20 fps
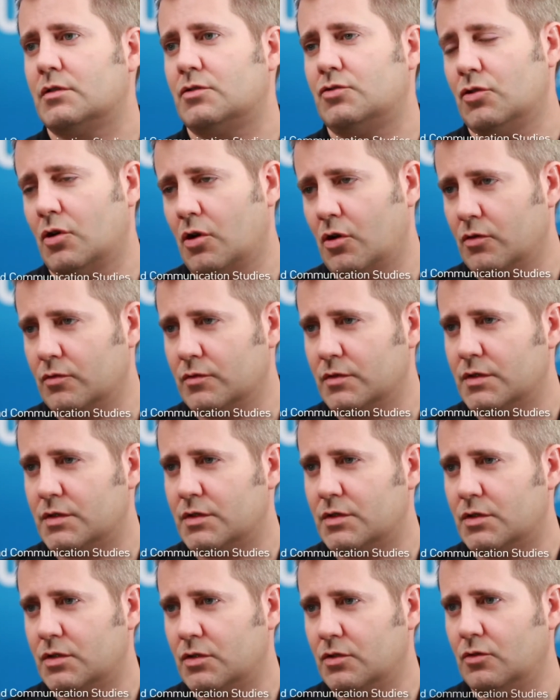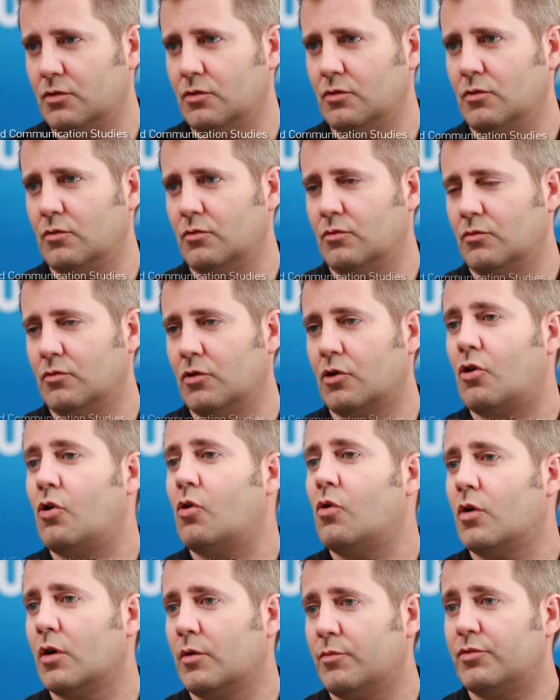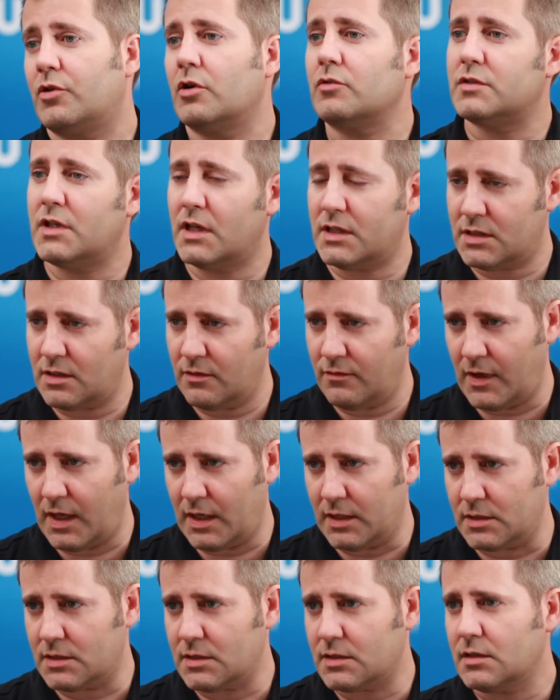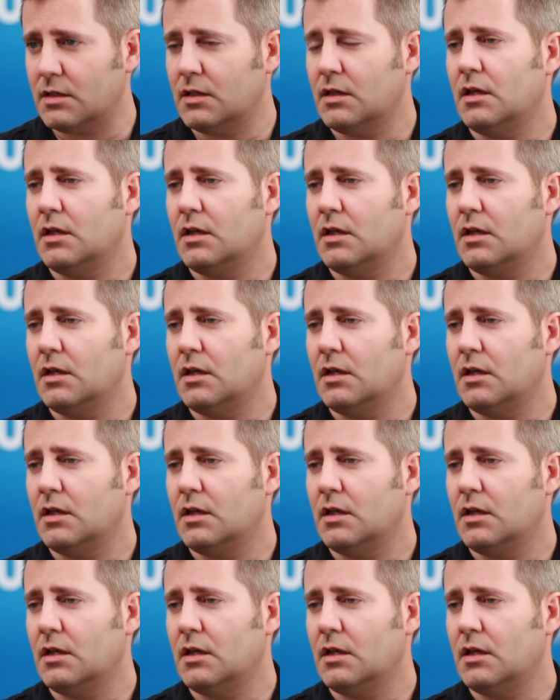drones to record protest events.